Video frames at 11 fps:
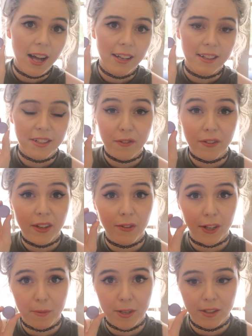and I definitely
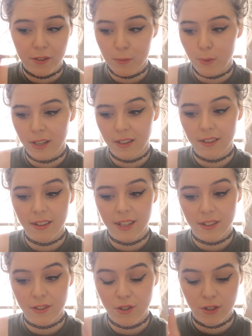recommend this one.
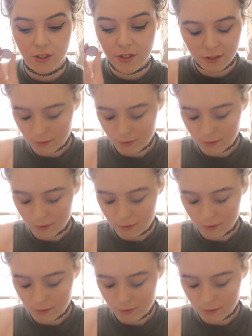It's just